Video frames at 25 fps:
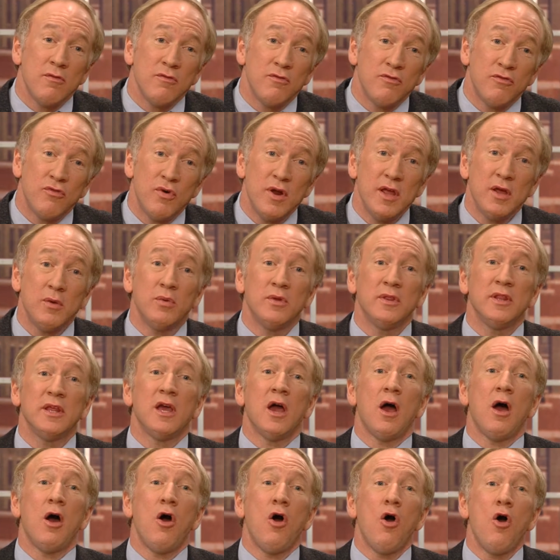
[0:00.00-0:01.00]

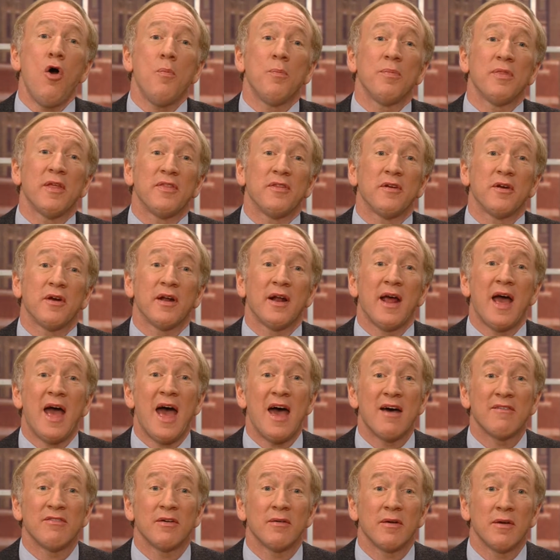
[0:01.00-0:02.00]
frequently hope that they're going to
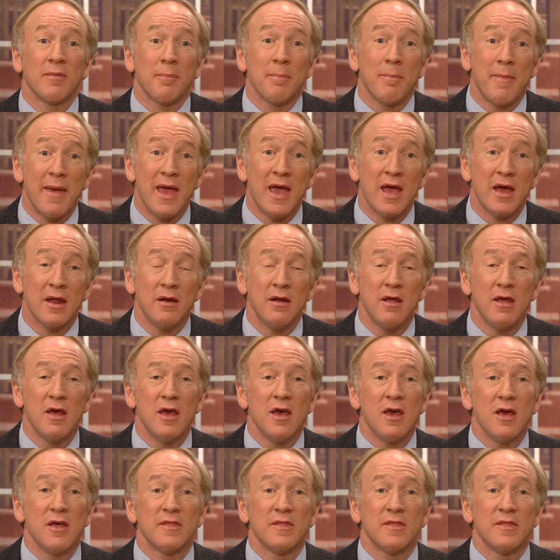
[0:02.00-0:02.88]
have a man